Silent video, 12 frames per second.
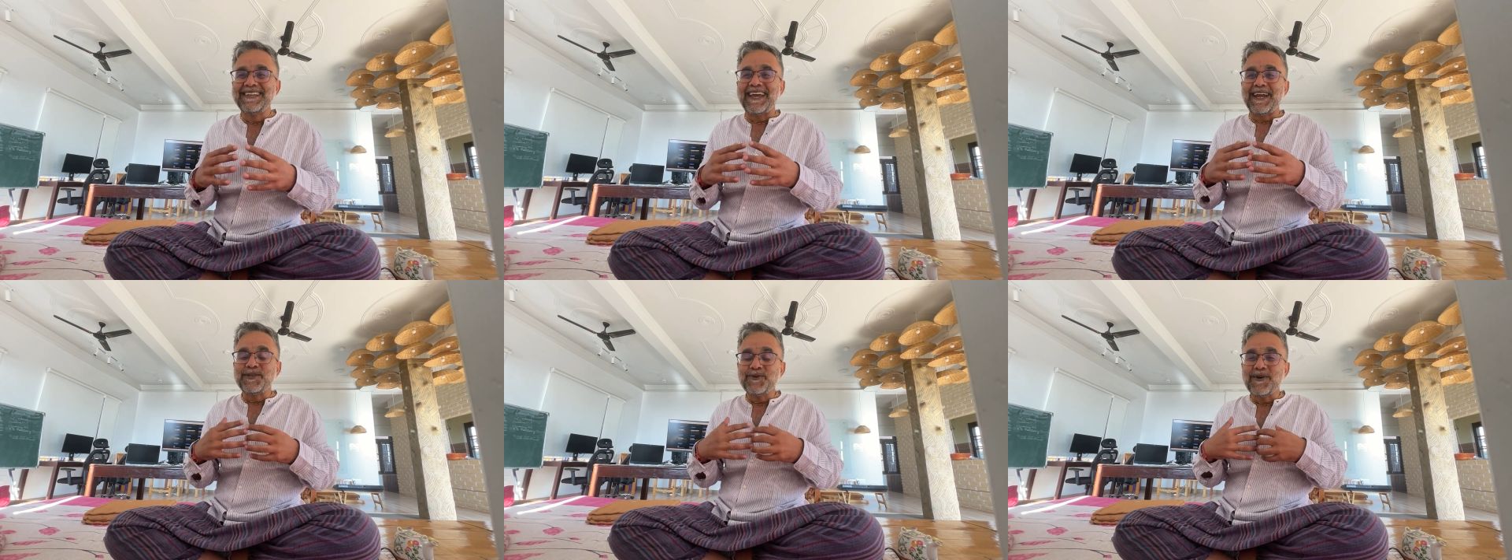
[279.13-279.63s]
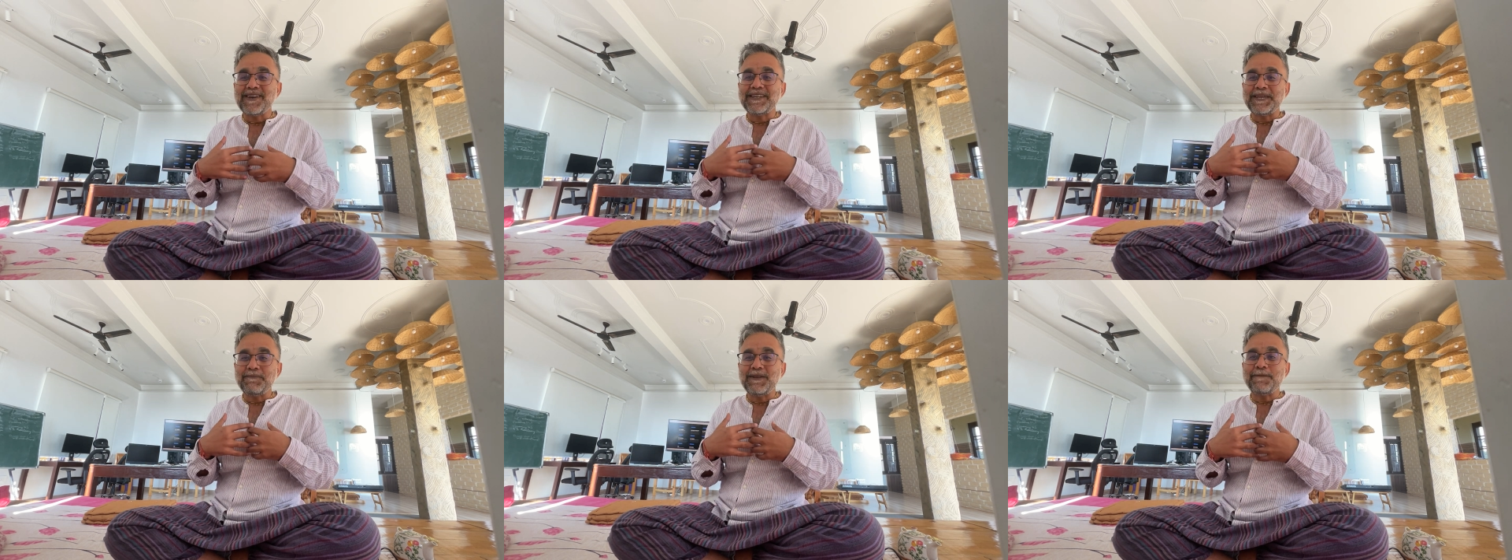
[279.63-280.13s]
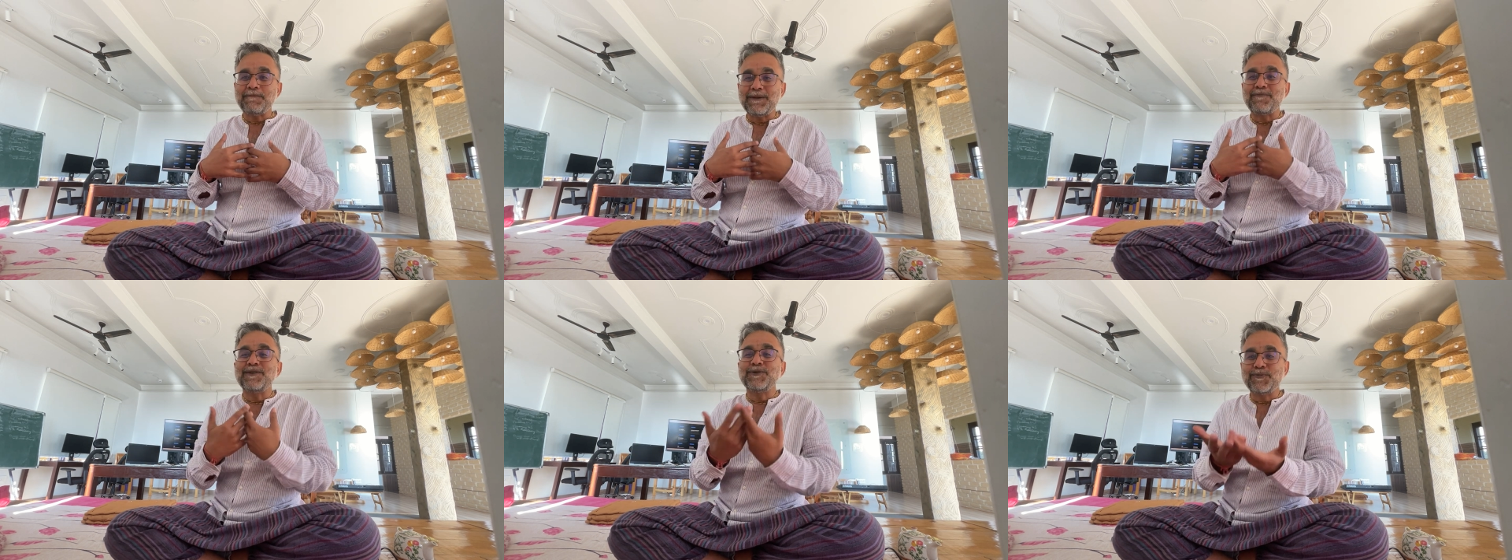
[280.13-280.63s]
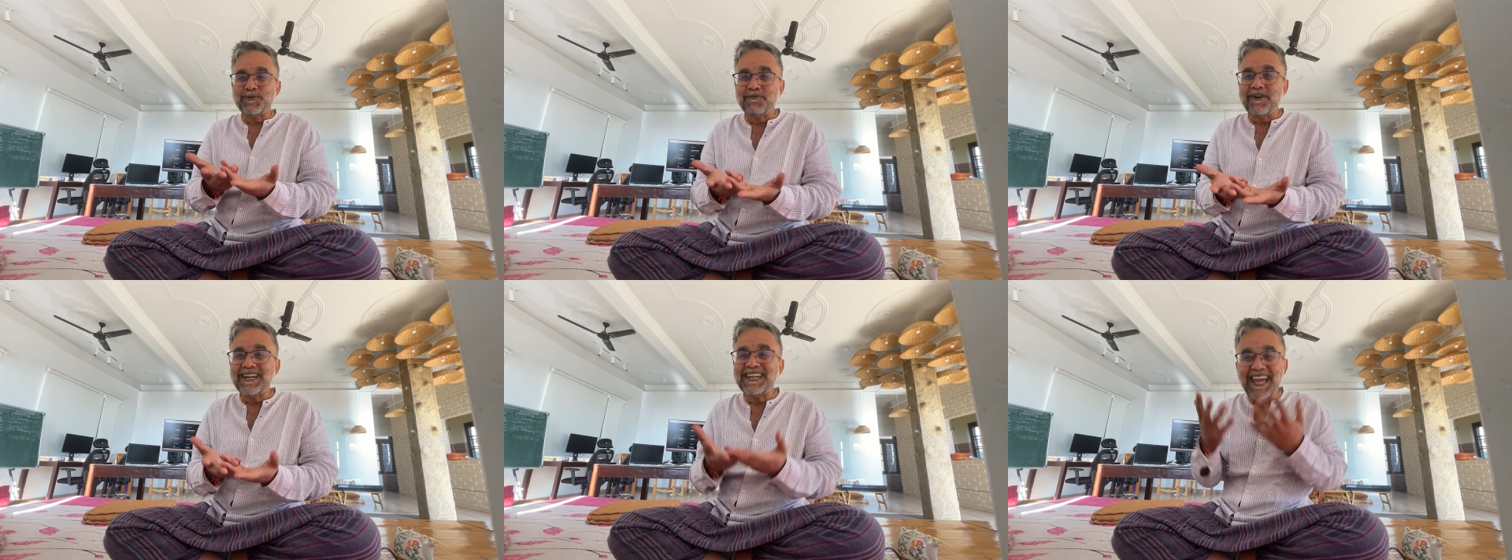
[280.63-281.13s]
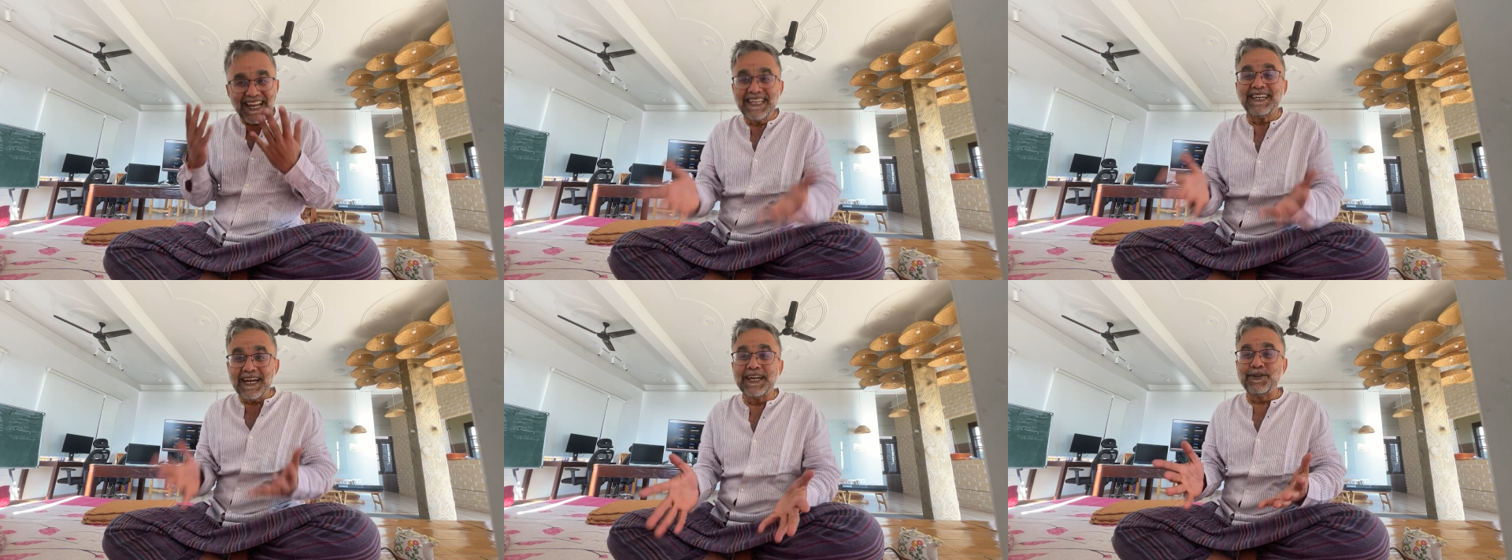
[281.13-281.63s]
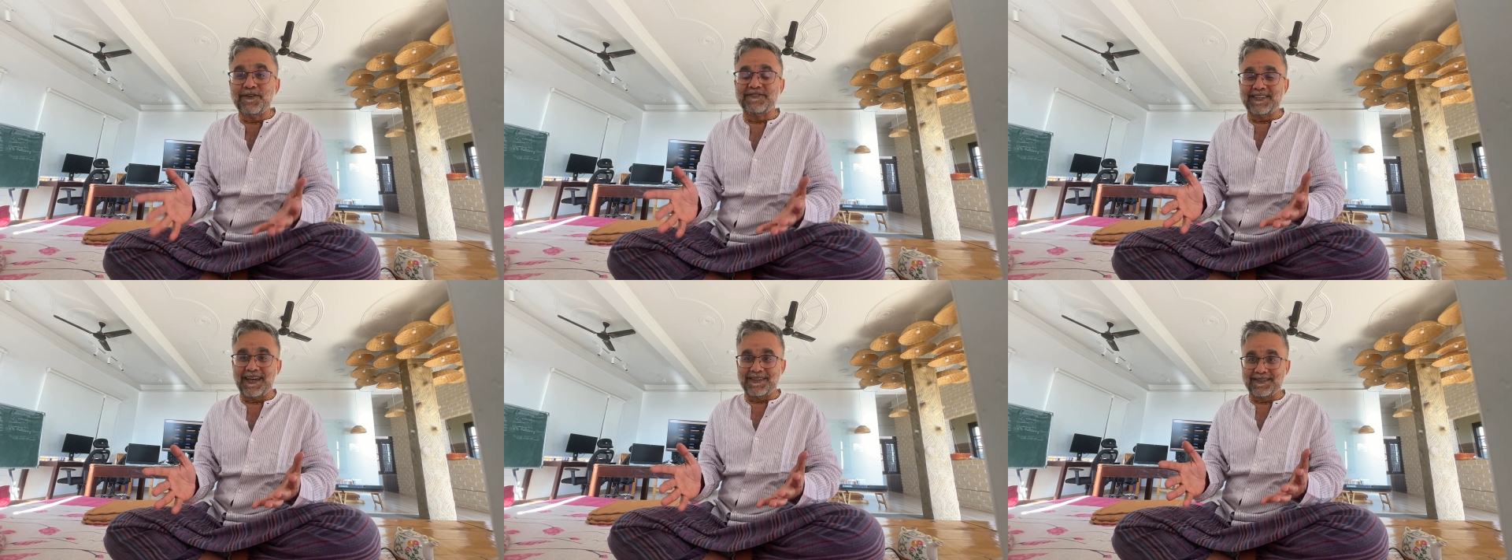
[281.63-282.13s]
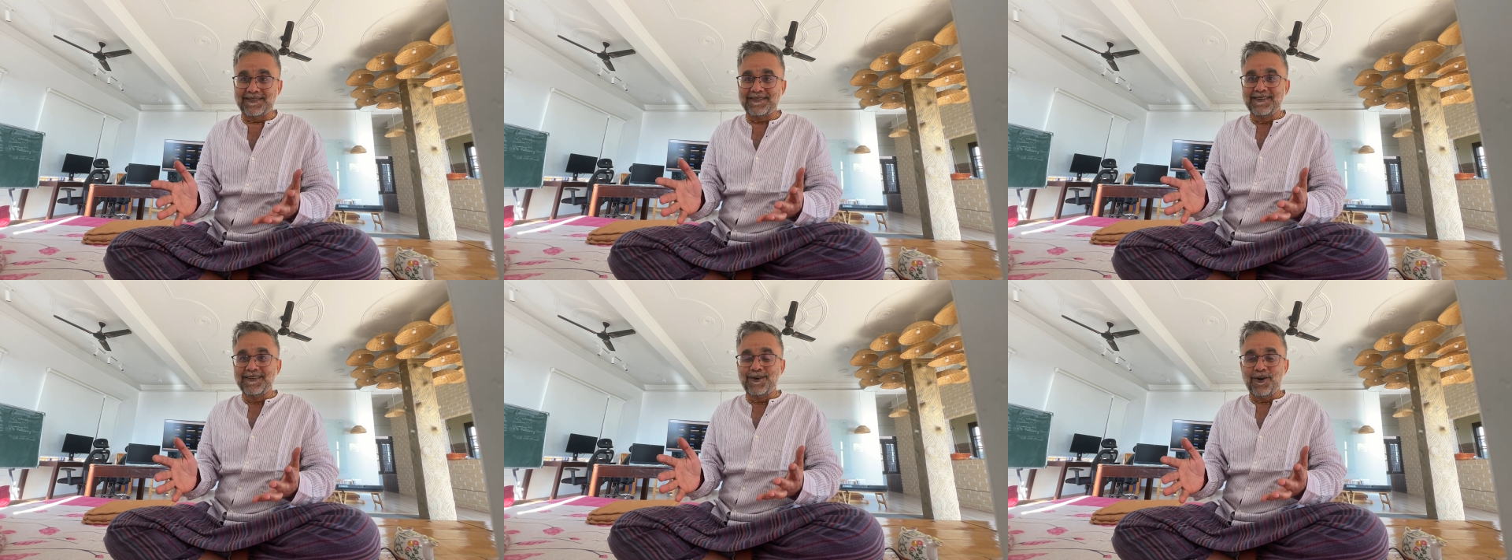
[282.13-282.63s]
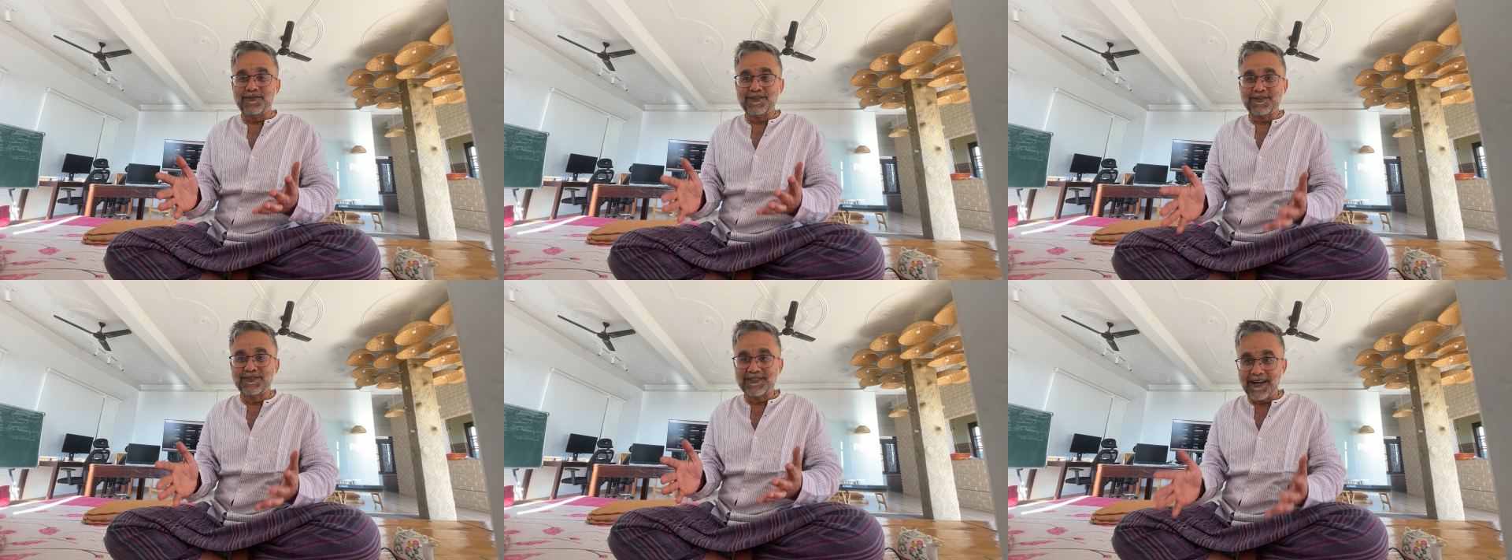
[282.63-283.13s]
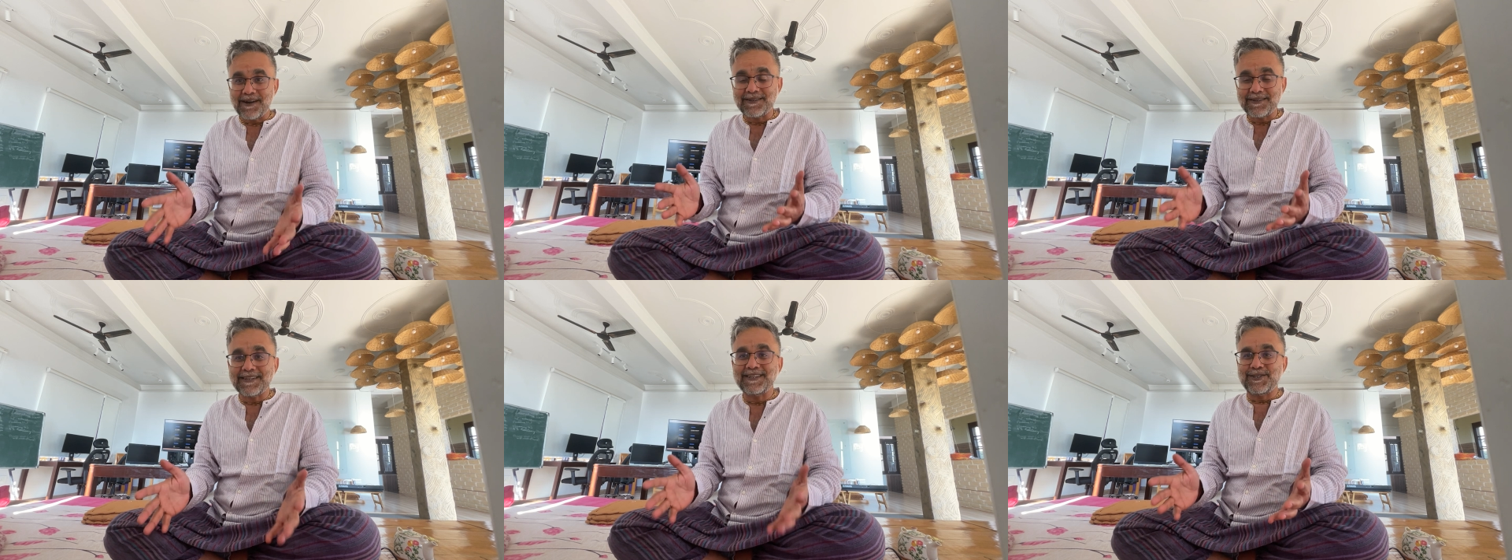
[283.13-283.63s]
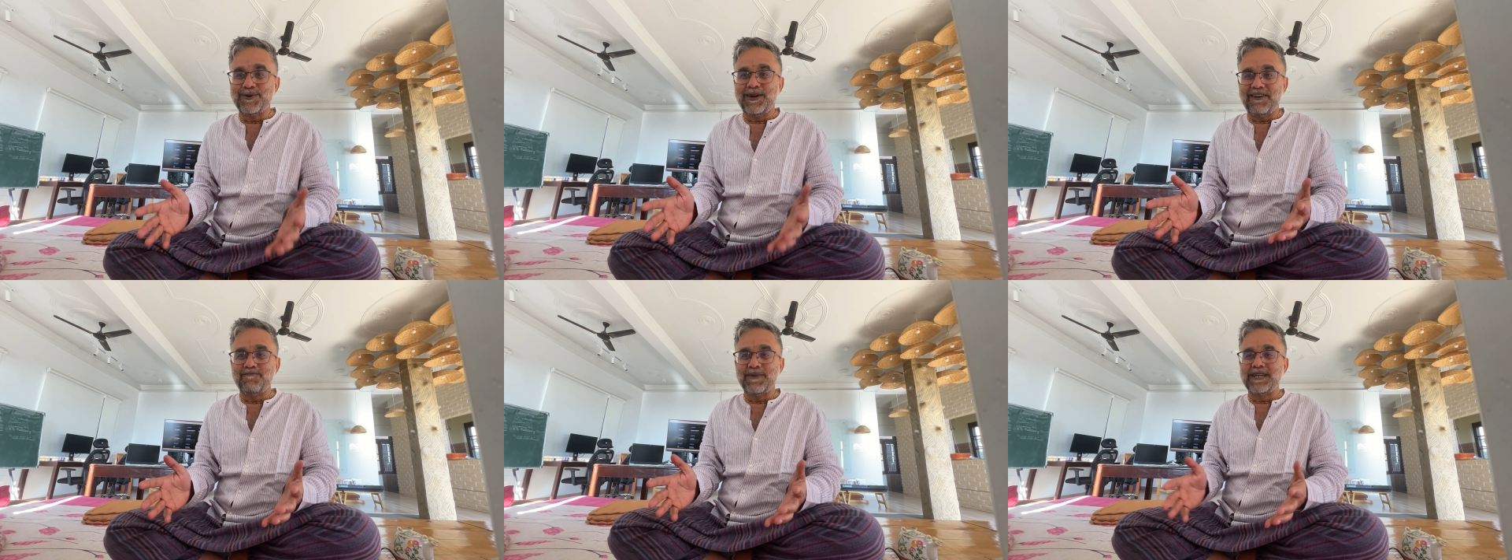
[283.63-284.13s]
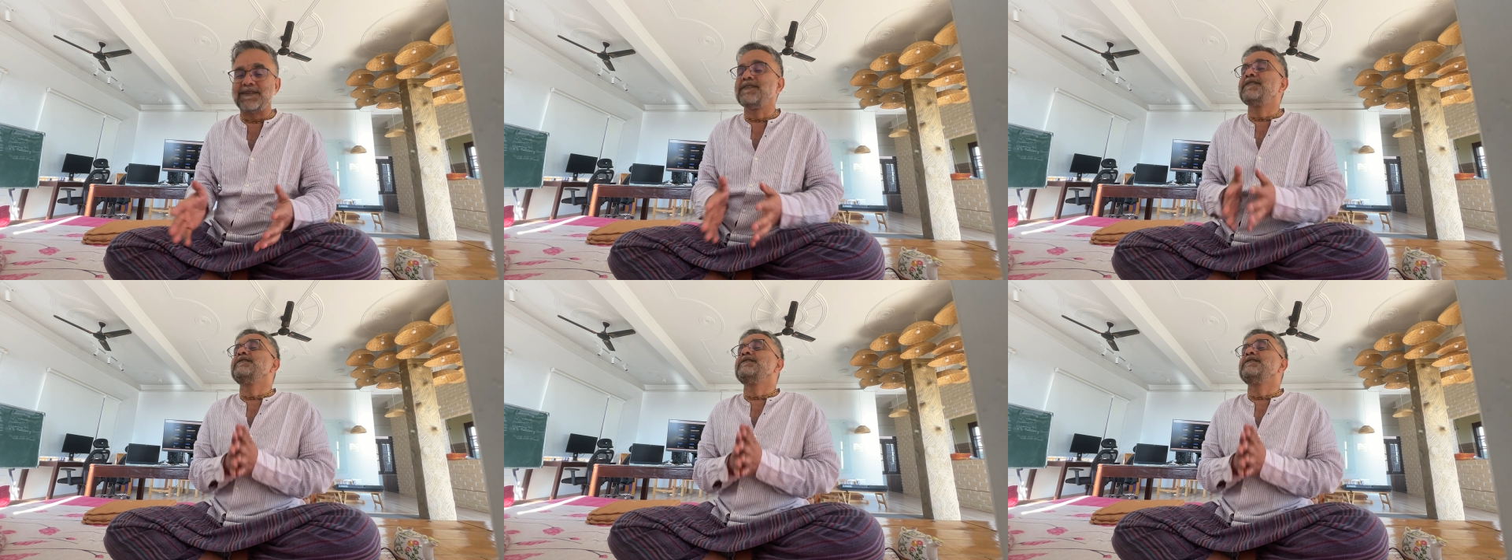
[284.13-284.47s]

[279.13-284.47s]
And you are enabling people to provide any kind of SaaS on this starter kit you have made.